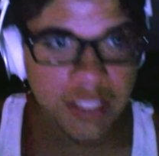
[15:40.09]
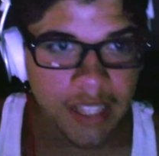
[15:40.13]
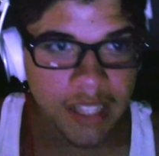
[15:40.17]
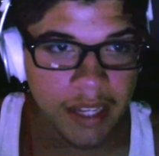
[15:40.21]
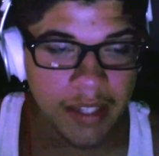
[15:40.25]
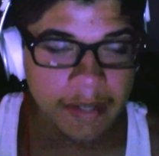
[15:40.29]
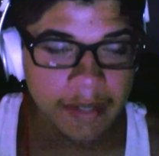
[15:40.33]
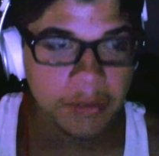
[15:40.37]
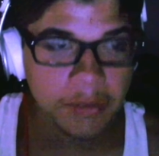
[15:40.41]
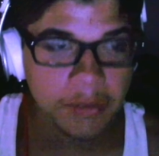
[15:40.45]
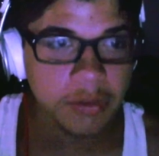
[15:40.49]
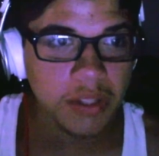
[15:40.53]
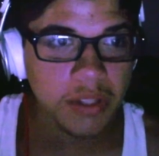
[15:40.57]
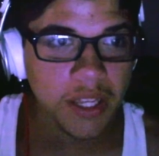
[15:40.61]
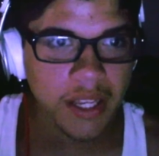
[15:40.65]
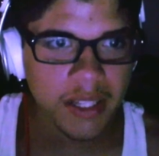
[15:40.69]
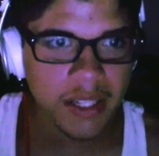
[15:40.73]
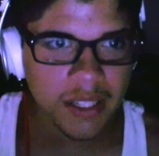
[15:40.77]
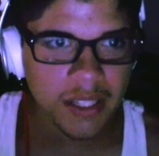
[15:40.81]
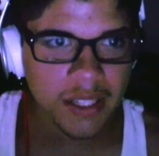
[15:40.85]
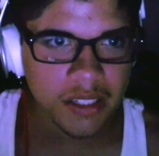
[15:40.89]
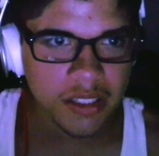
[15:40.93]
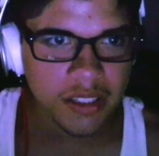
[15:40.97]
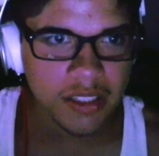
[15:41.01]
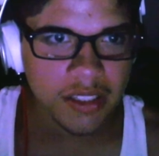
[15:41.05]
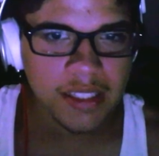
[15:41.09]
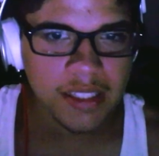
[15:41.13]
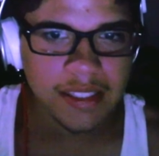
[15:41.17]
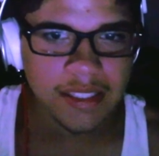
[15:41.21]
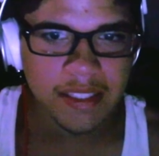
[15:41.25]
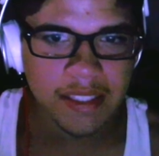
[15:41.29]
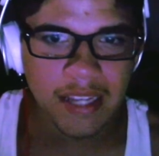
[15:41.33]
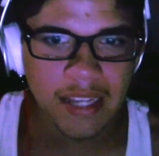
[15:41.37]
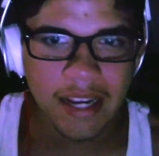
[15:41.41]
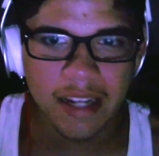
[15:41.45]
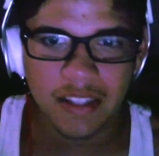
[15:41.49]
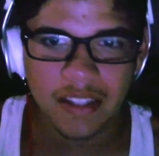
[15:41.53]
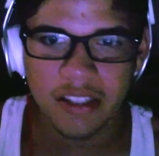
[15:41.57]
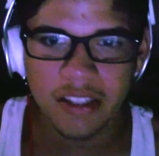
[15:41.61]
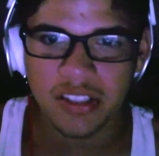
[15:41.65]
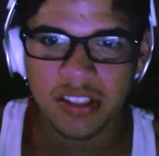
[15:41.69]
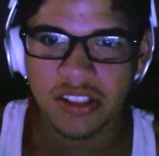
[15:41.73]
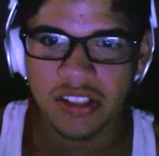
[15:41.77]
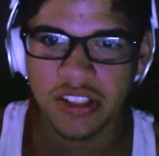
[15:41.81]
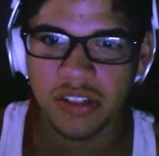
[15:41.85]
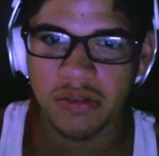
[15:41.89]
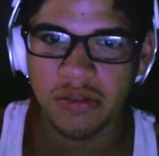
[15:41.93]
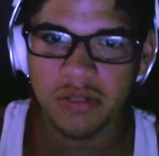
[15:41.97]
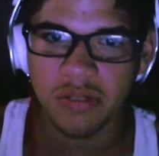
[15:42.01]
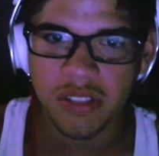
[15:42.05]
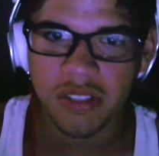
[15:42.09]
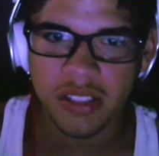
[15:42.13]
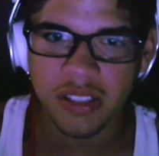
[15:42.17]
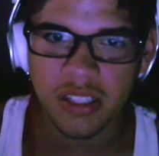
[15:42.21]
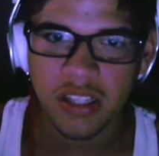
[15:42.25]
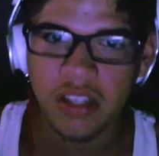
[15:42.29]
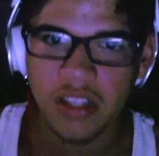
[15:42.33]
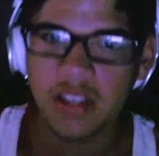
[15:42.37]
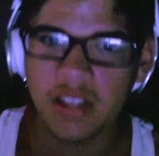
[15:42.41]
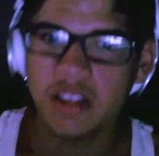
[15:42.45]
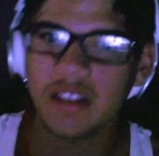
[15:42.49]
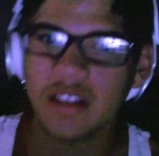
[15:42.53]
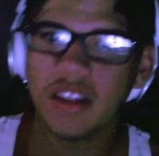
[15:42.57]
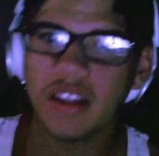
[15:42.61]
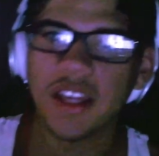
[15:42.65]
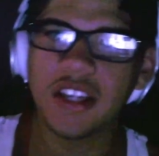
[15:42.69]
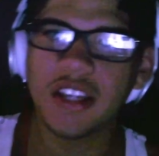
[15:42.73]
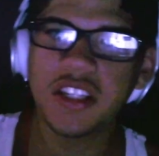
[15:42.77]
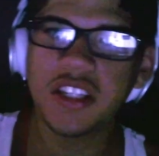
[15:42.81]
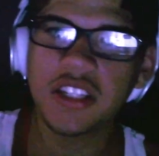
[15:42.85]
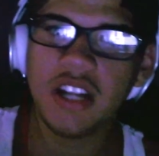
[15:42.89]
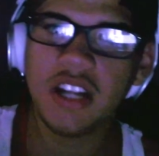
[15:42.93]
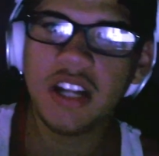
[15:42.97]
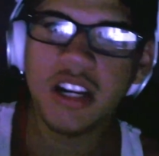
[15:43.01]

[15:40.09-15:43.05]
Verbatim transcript: Visual effects, I do like the design of the suits.